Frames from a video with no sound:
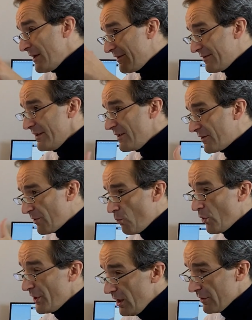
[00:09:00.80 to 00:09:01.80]
they see
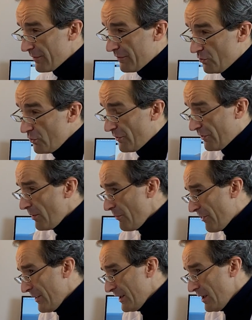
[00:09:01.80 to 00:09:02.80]
someone else do
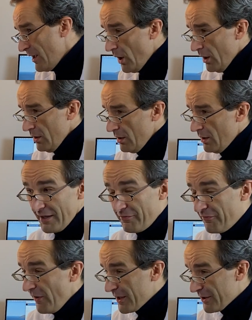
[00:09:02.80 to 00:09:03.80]
something, well, they
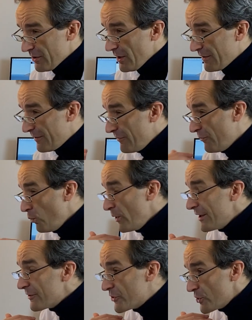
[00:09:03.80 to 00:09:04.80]
fire as if we're